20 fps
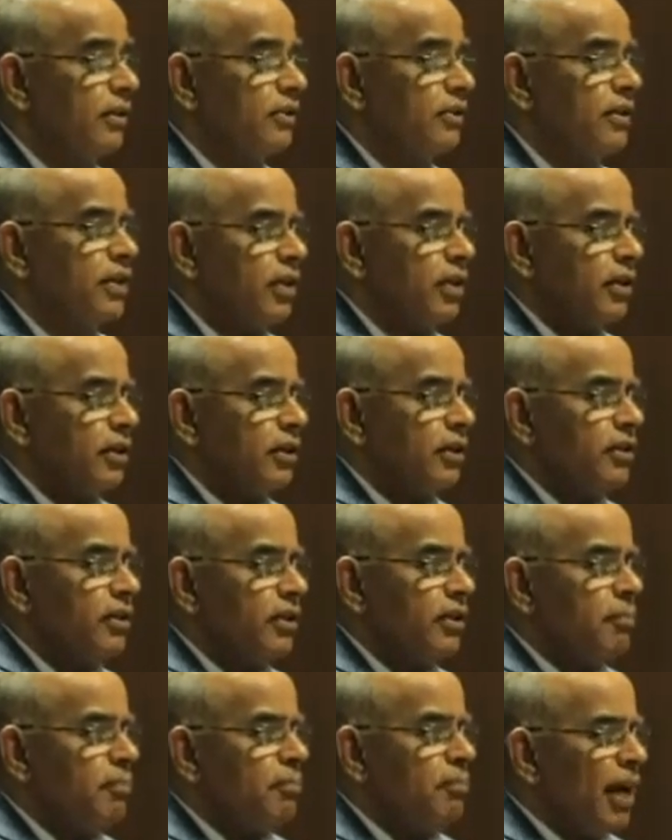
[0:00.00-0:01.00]

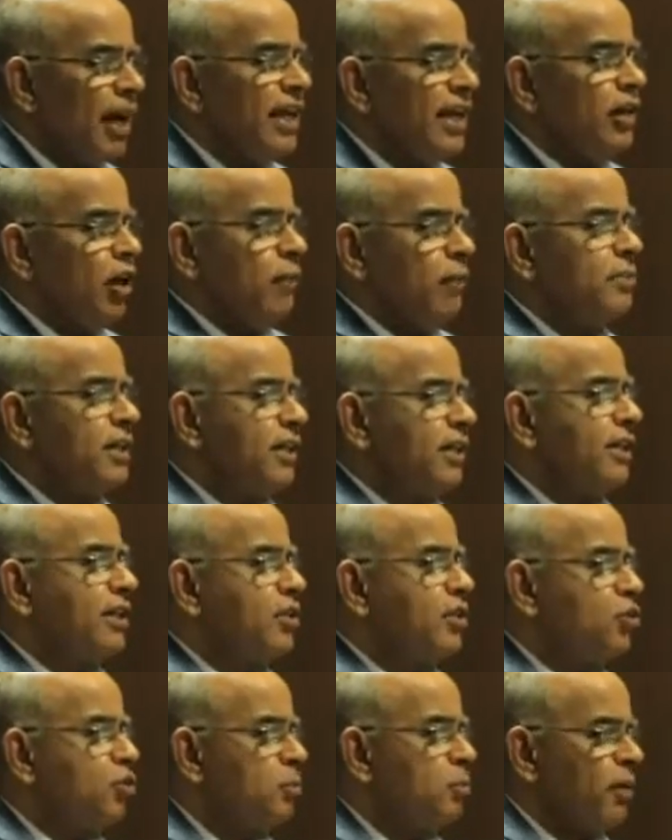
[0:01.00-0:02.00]
the main object
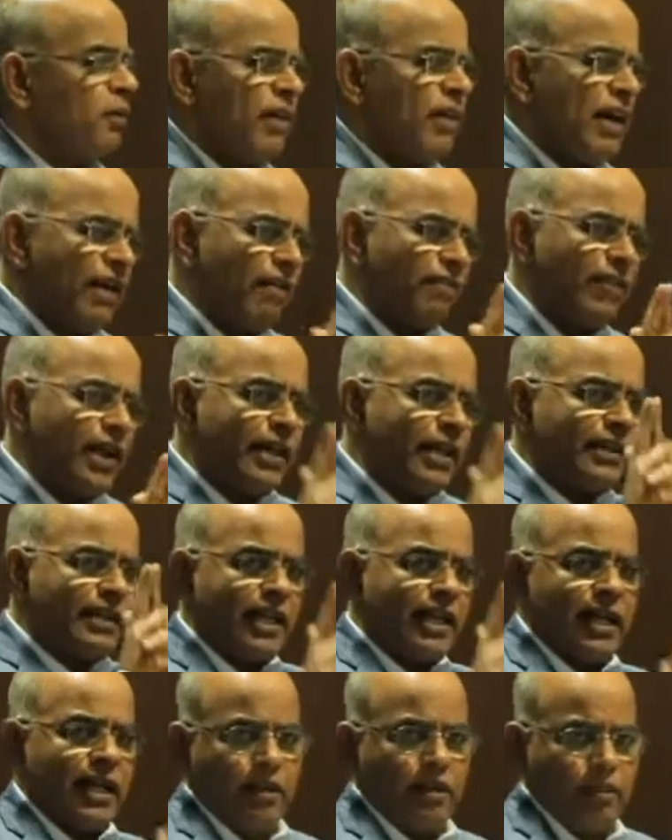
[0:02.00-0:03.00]
is to provide a fair
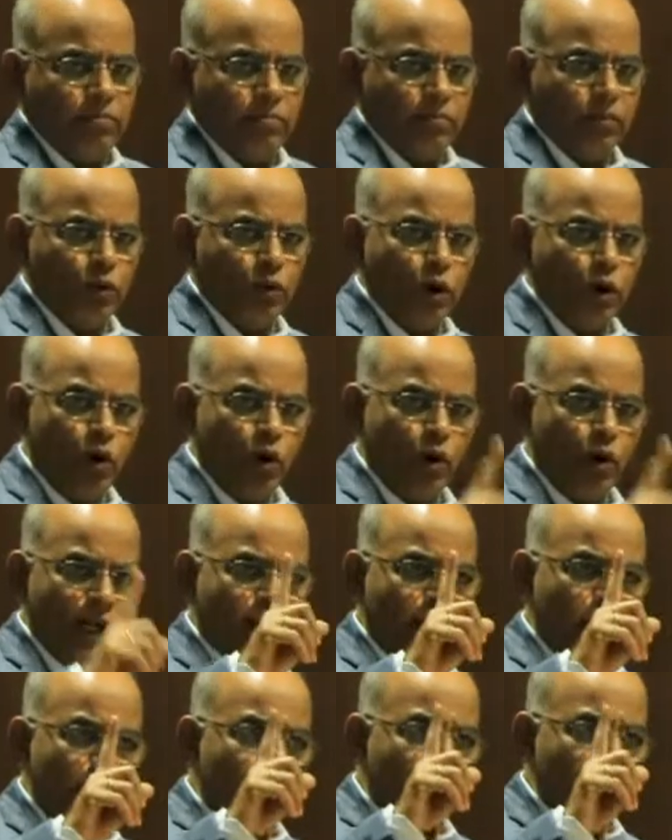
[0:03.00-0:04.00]
trial.
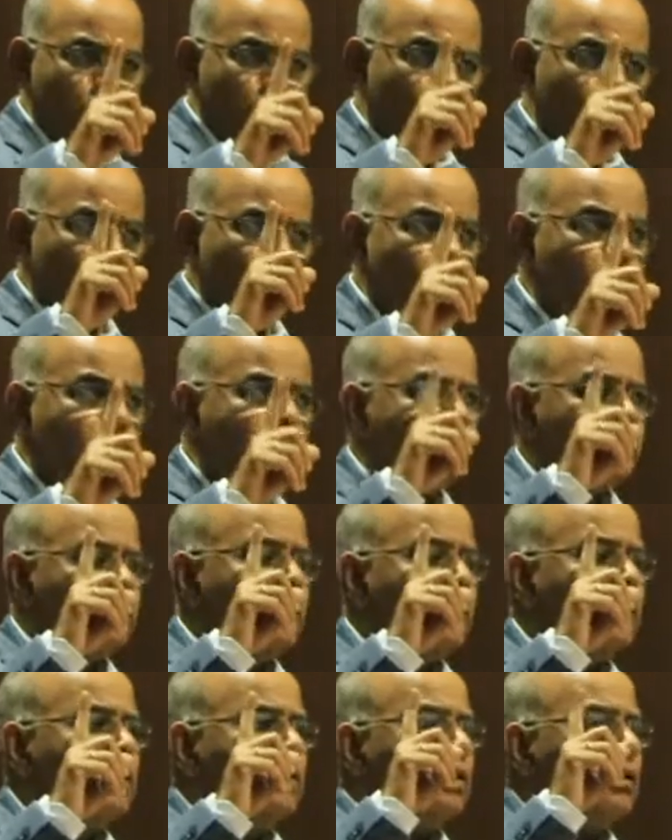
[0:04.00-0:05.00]
No
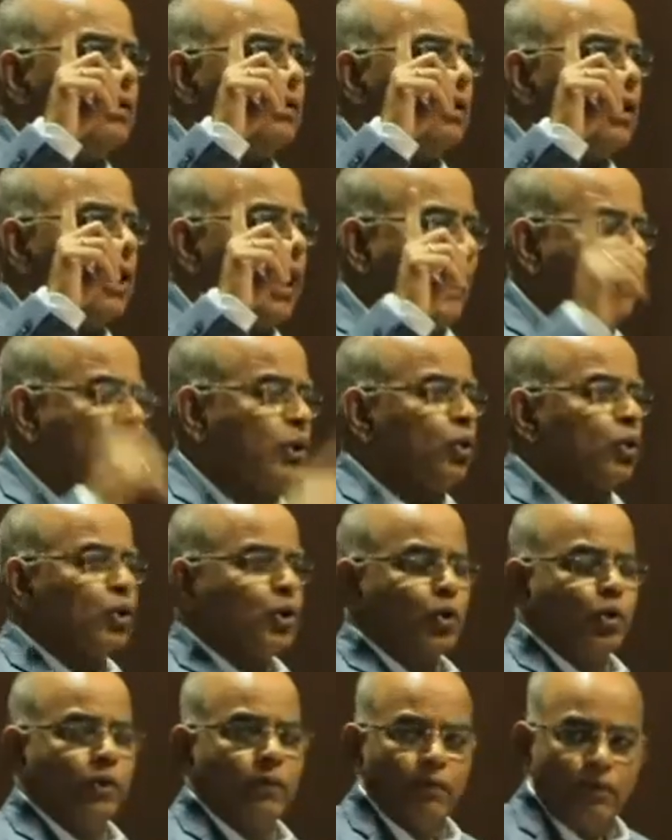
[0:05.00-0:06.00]
accused
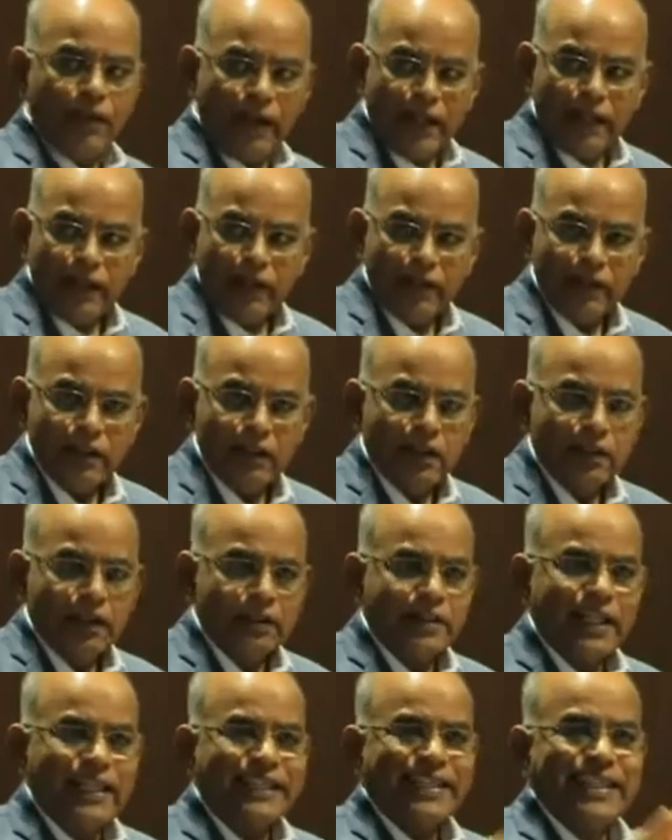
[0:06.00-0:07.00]
should feel
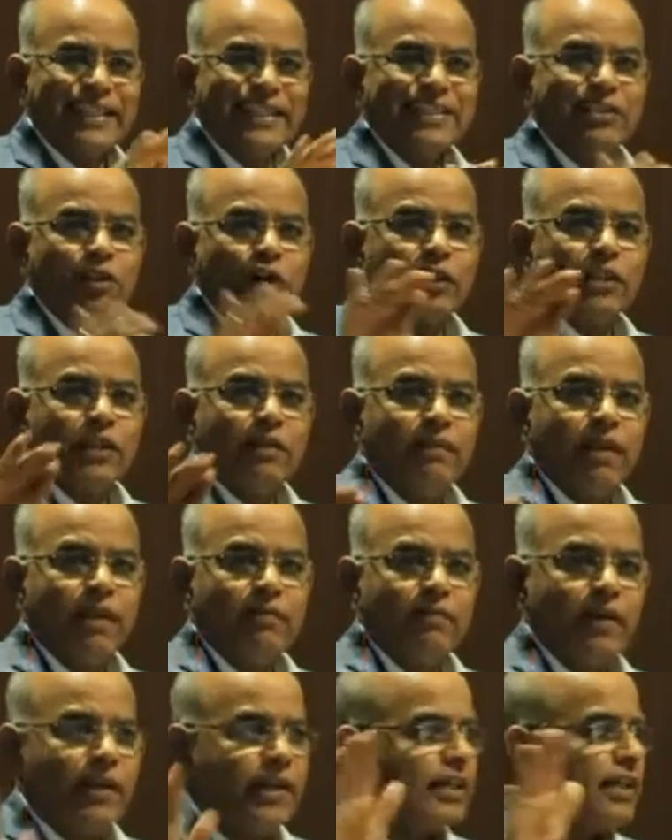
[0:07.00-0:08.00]
that he is not given a
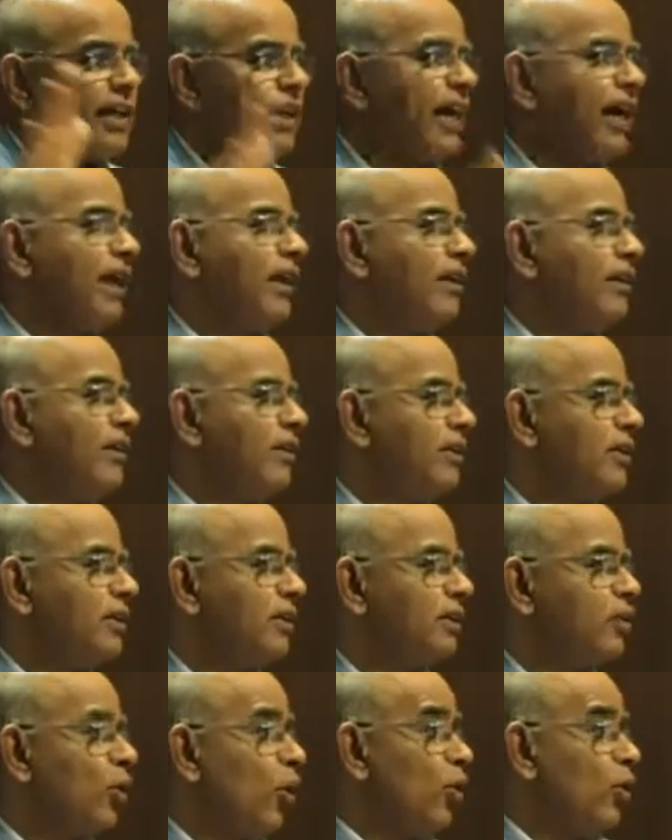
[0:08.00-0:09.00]
fair trial.
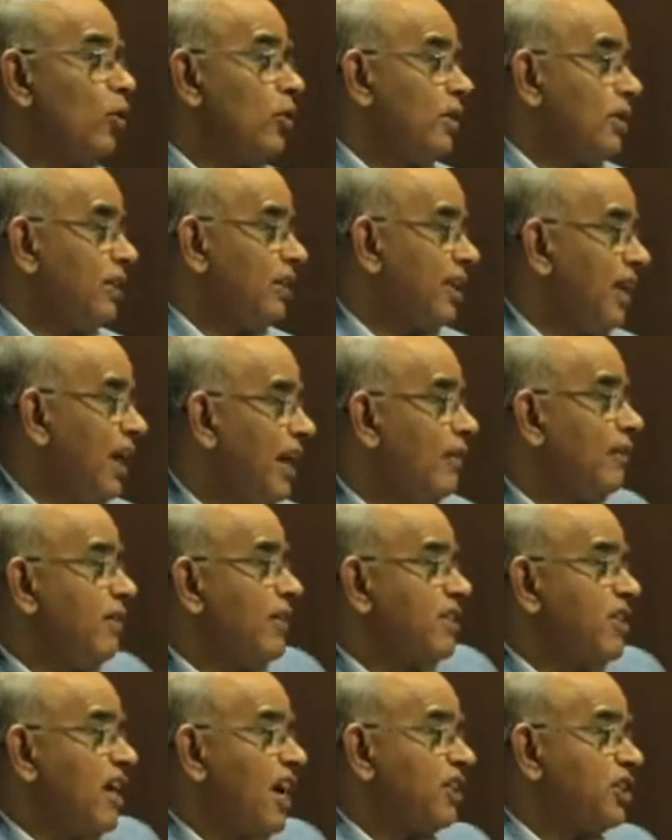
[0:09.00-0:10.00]
No, trial
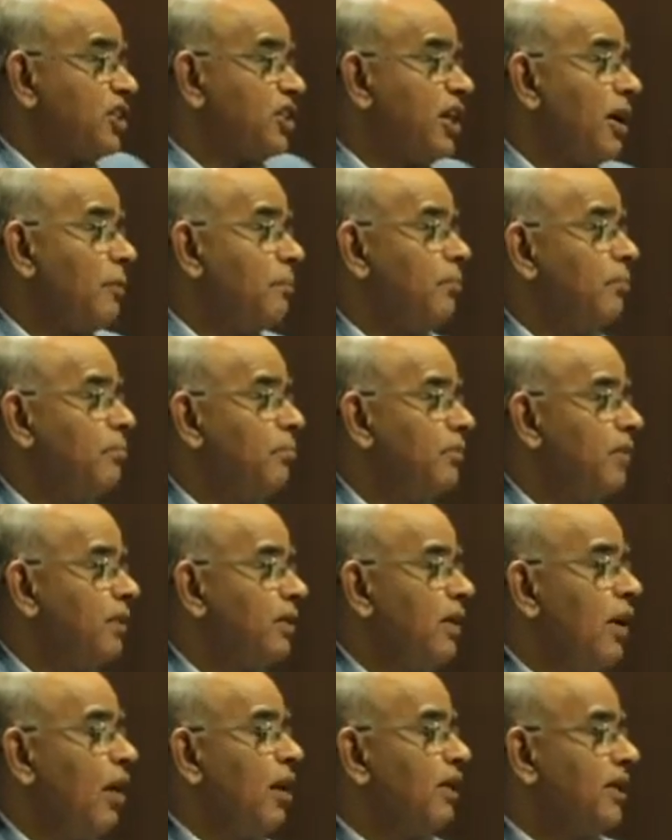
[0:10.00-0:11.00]
was hushed up,
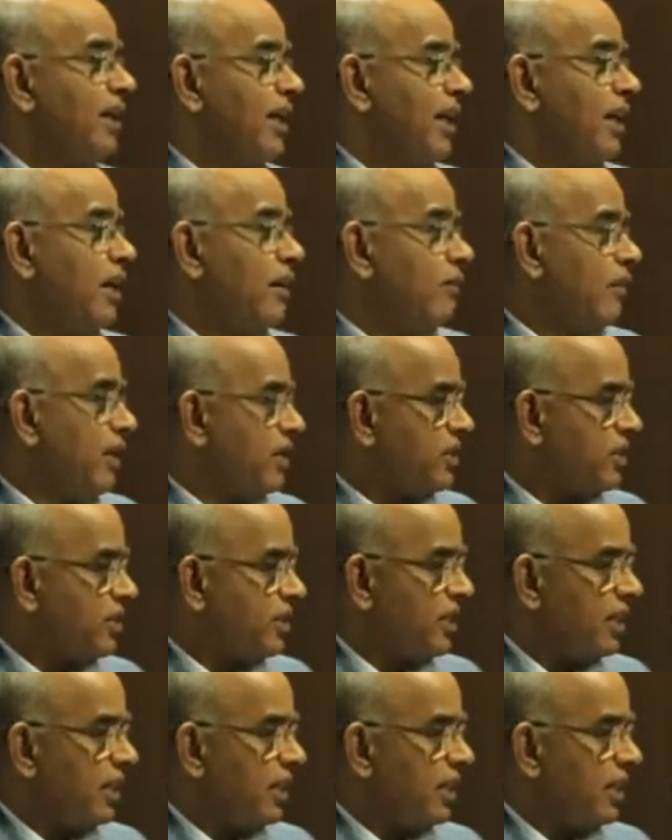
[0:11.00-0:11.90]
or trial was